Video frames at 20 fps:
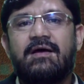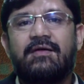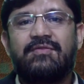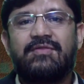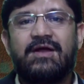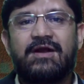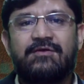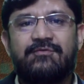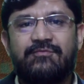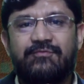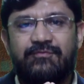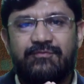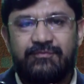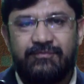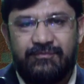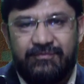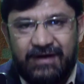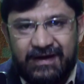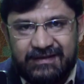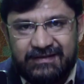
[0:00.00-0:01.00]
that
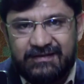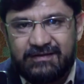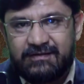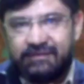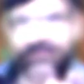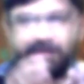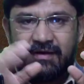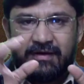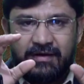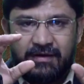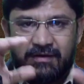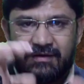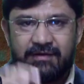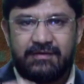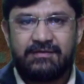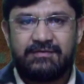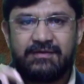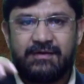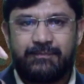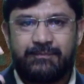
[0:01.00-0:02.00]
whether
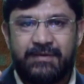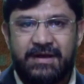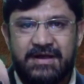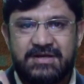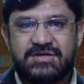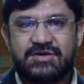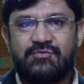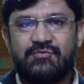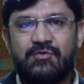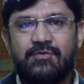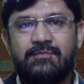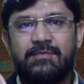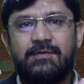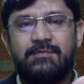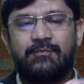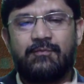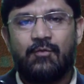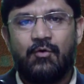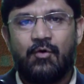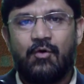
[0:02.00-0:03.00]
here the pressure would be
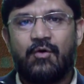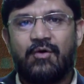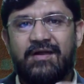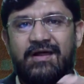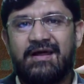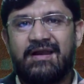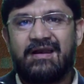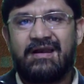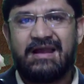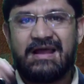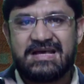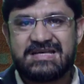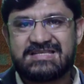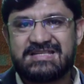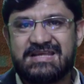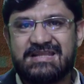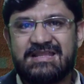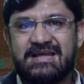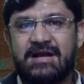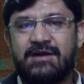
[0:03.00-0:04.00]
more or less
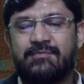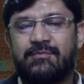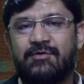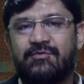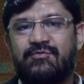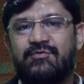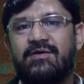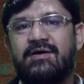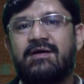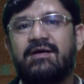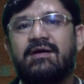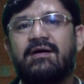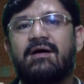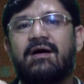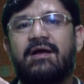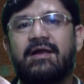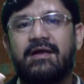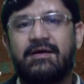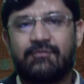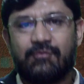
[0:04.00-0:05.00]
than the atmospheric
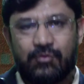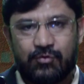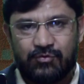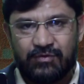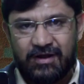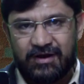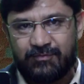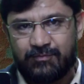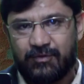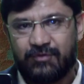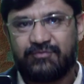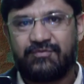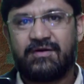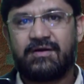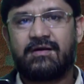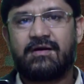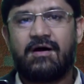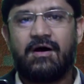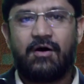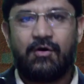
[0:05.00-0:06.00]
or equal to the
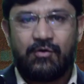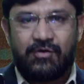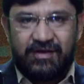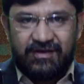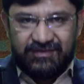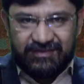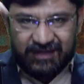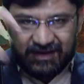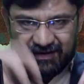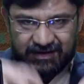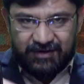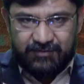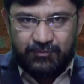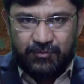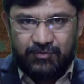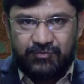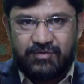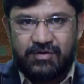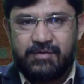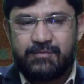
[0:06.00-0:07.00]
atmospheric, how does that
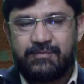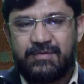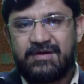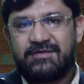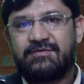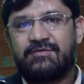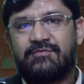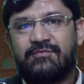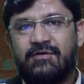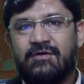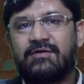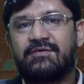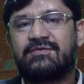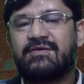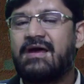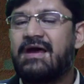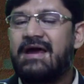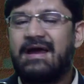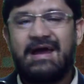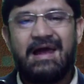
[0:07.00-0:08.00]
atmospheric pressure works,
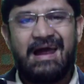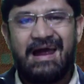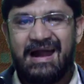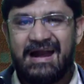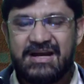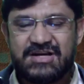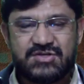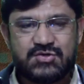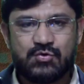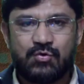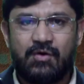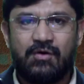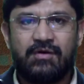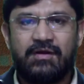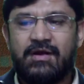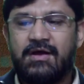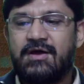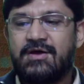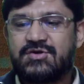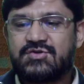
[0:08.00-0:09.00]
and so on.
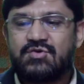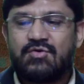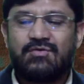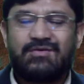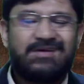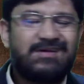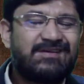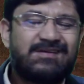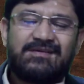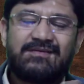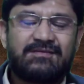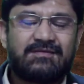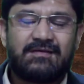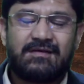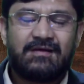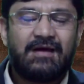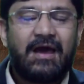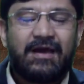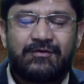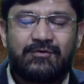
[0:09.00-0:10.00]
So it is
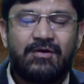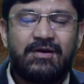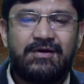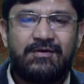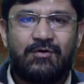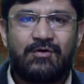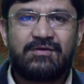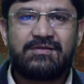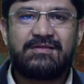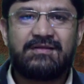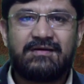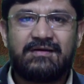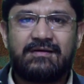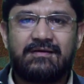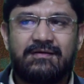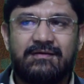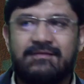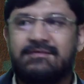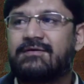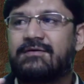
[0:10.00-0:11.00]
actually not
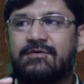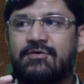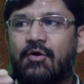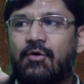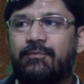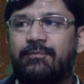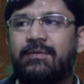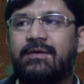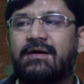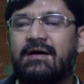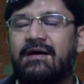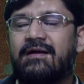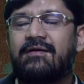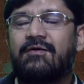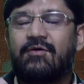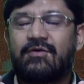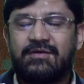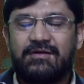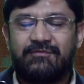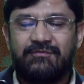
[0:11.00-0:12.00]
the topic or
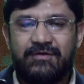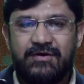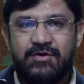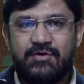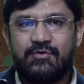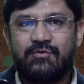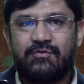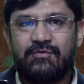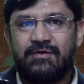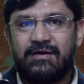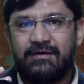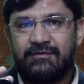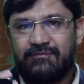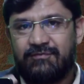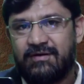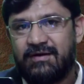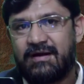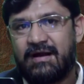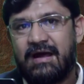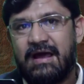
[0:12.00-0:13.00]
not the video
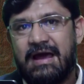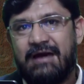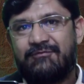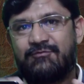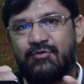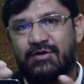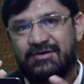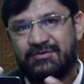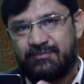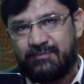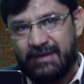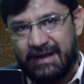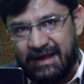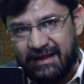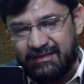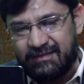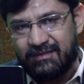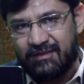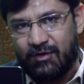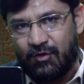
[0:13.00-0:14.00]
where I have to
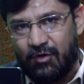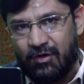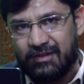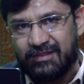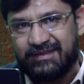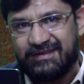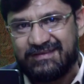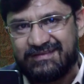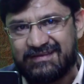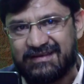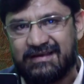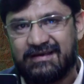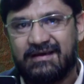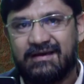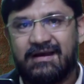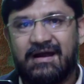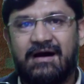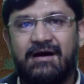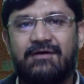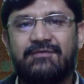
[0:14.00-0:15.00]
explain all these
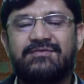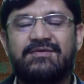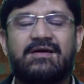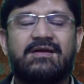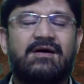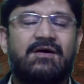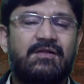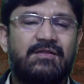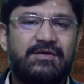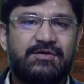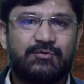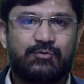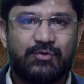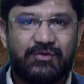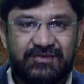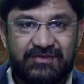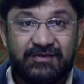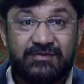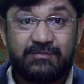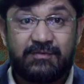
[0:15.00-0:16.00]
graphs or all these
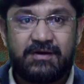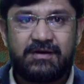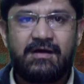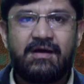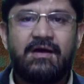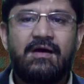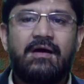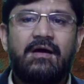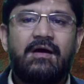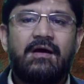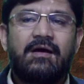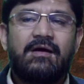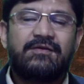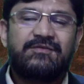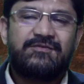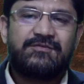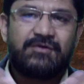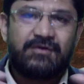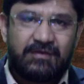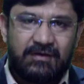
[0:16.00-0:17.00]
questions, but
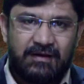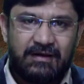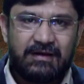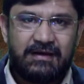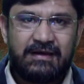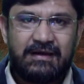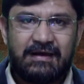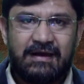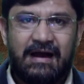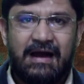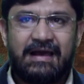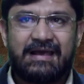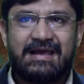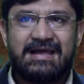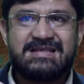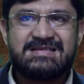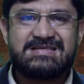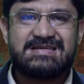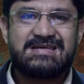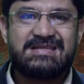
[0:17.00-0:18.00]
generally I
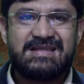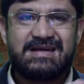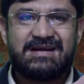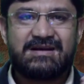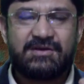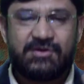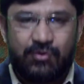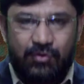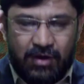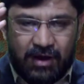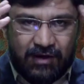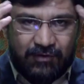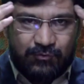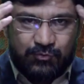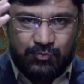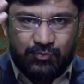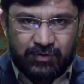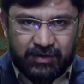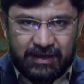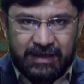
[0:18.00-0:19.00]
can say that you have
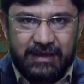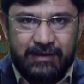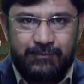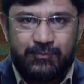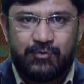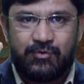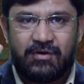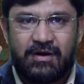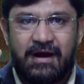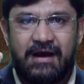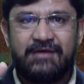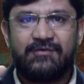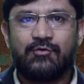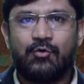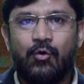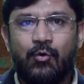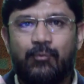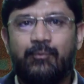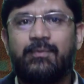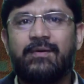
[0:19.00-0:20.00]
to keep your eyes
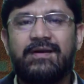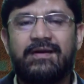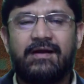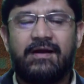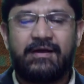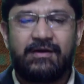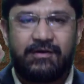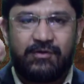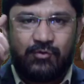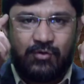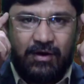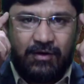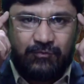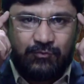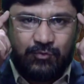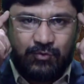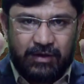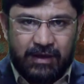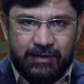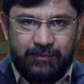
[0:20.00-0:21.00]
open and you have
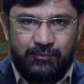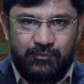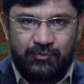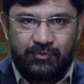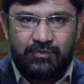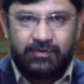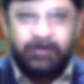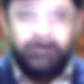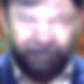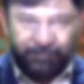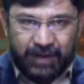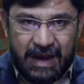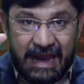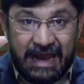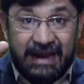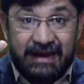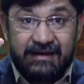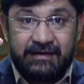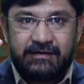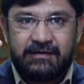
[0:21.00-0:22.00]
to keep your
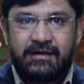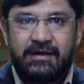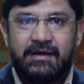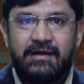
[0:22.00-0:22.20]
brain